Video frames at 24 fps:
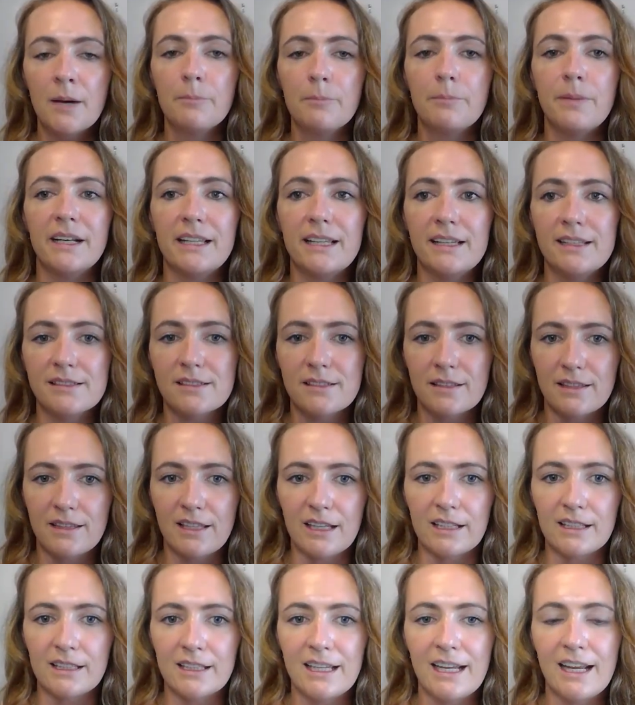But here's the
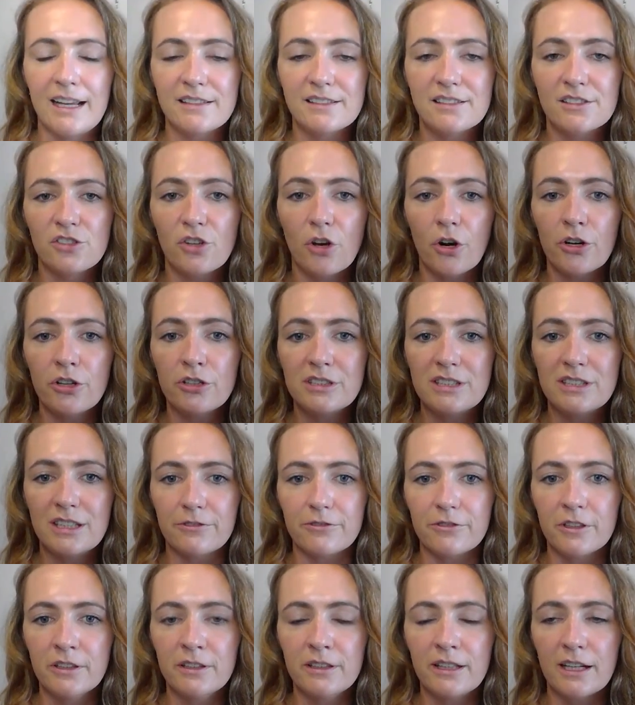thing, it's no
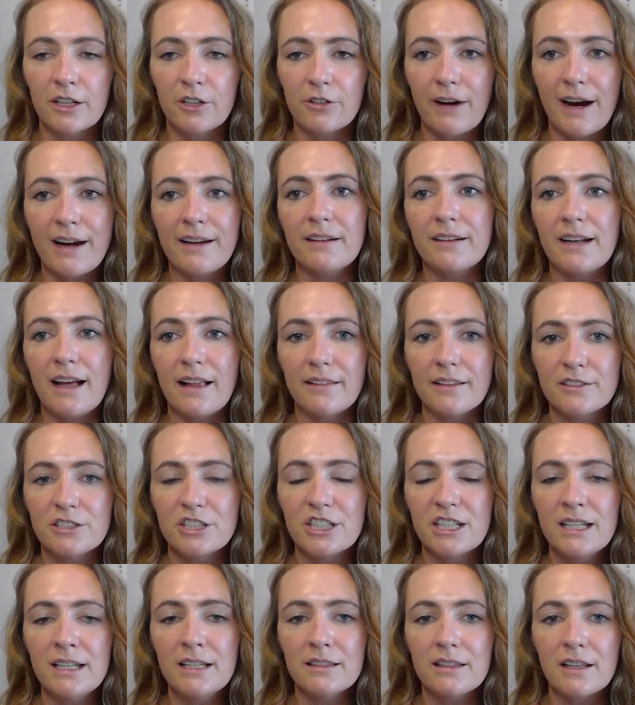different. A great
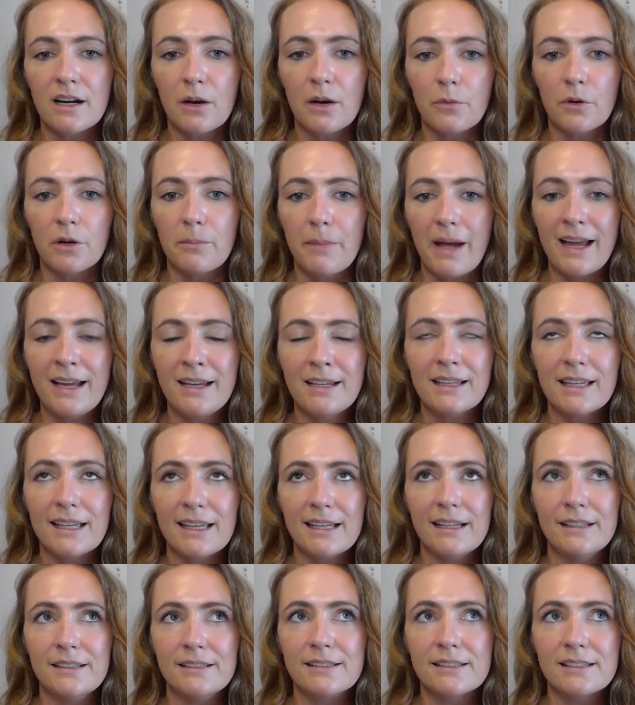analogy that I want to make
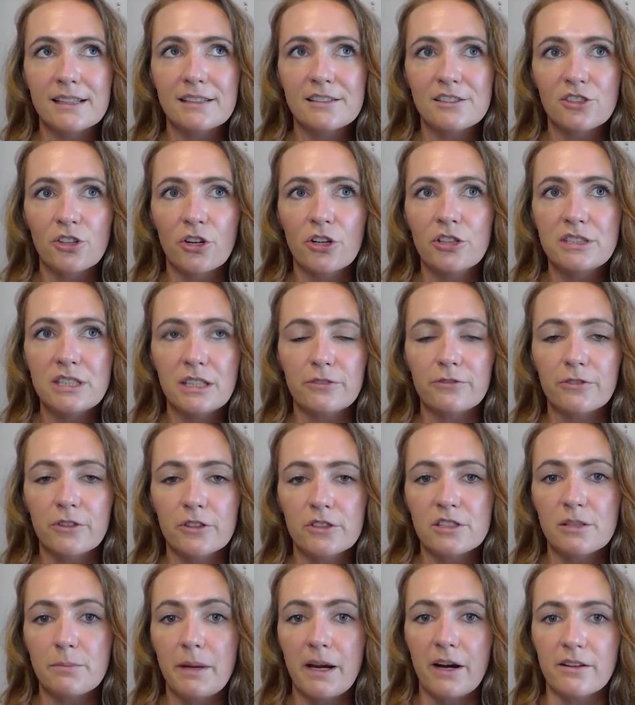is it's no
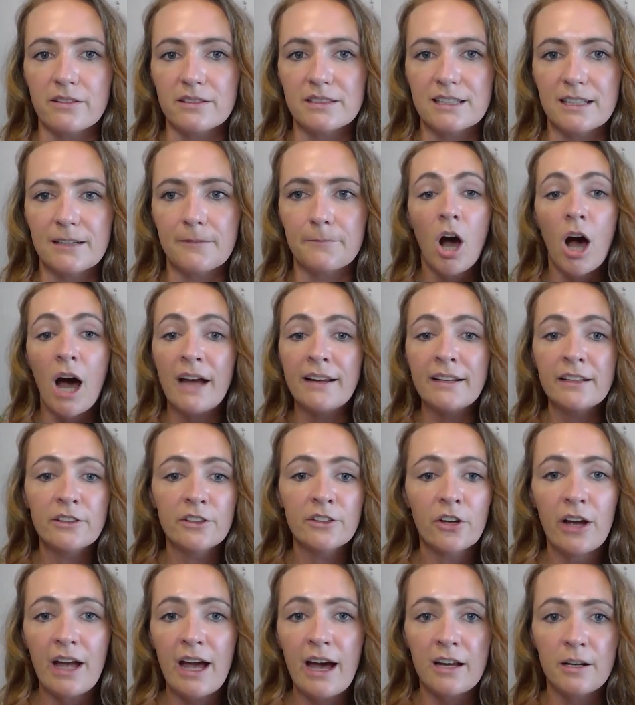different to parenting. I didn't
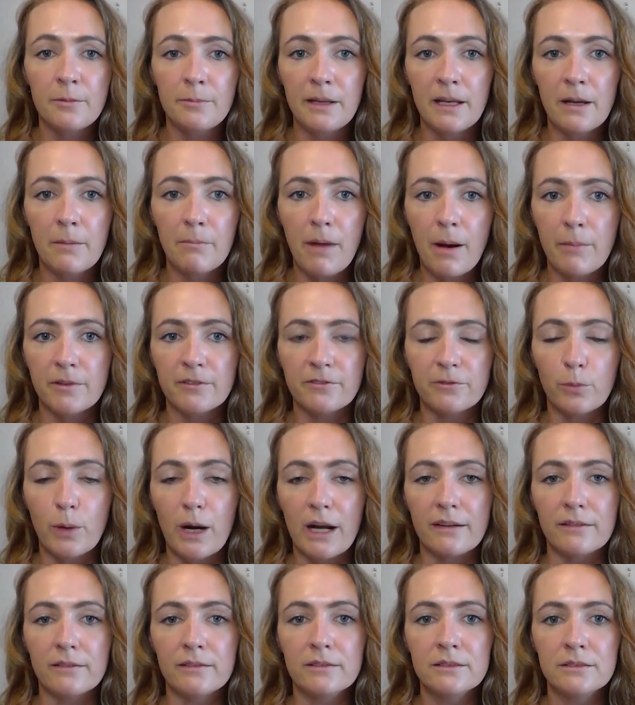know how to be a mum of
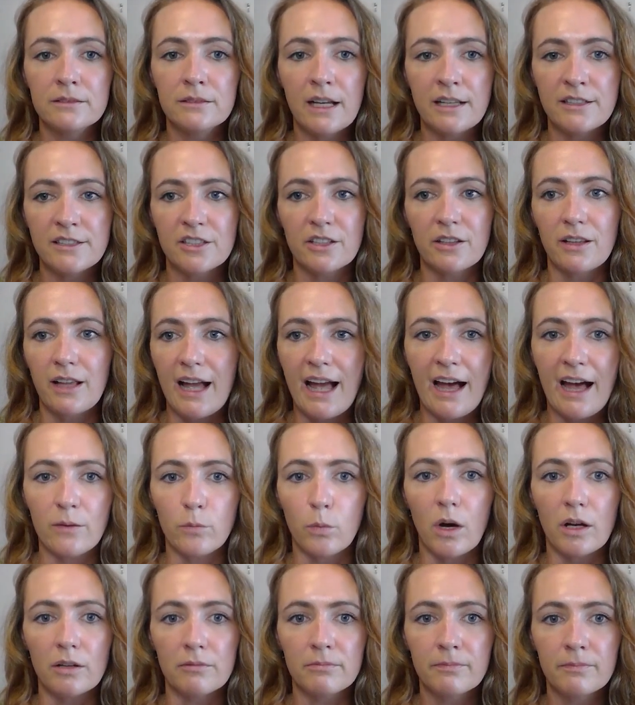one until I had
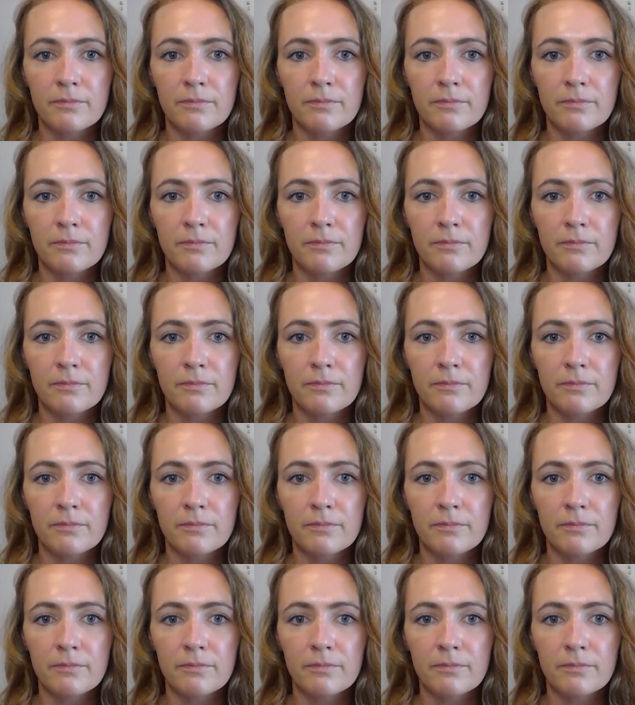one.